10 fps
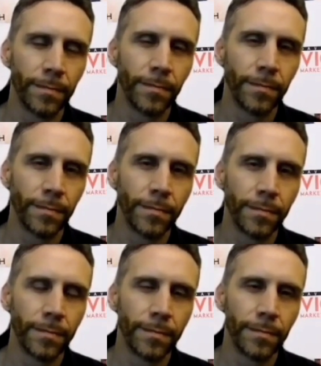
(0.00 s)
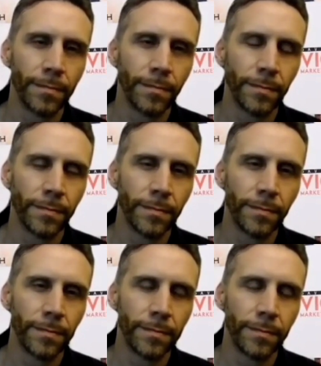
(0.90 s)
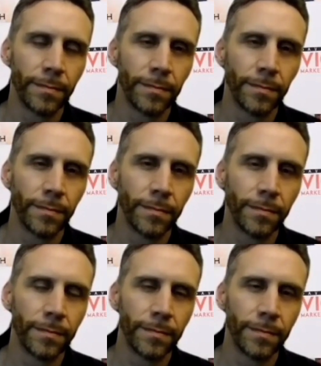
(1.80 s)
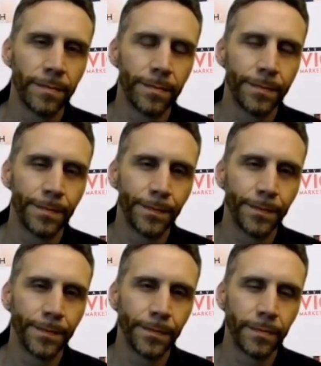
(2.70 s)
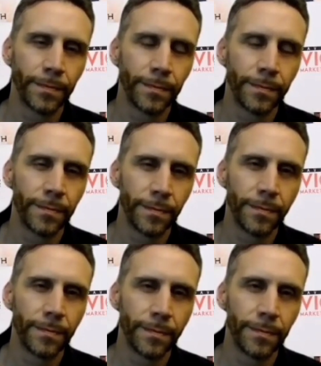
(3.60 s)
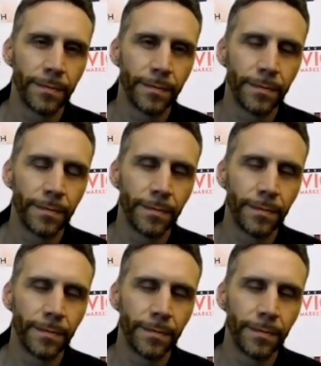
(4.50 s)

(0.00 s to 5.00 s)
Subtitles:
The person shown says nothing.